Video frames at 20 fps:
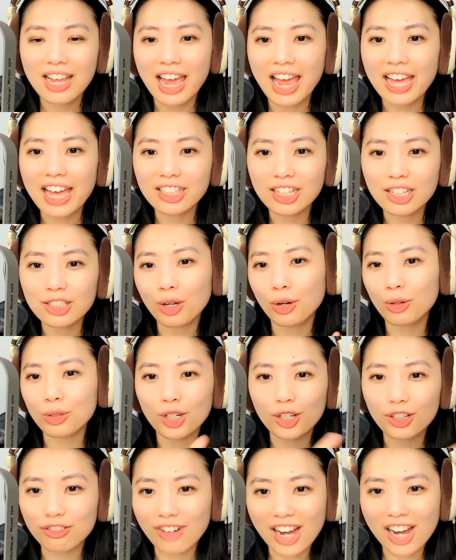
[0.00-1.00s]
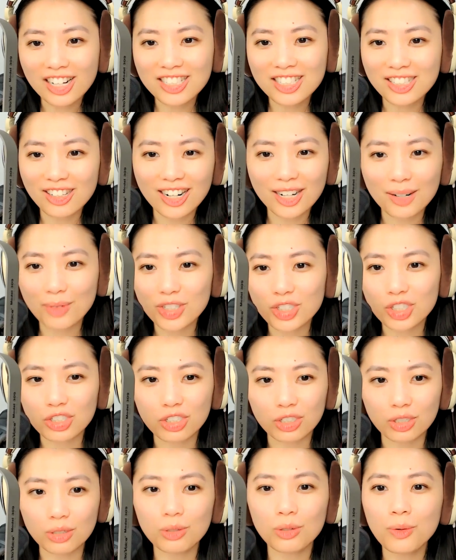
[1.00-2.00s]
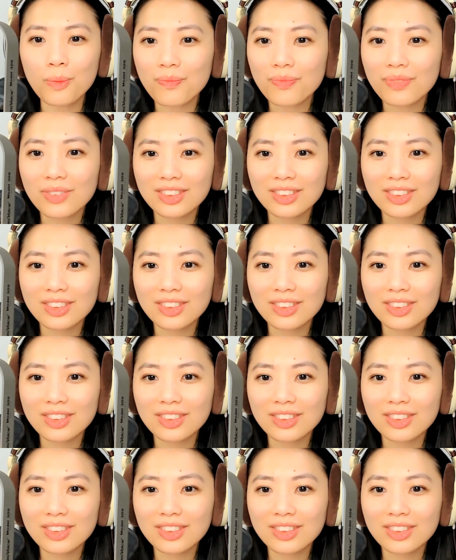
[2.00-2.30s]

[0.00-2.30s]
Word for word: and they know you're a rock star at what you do,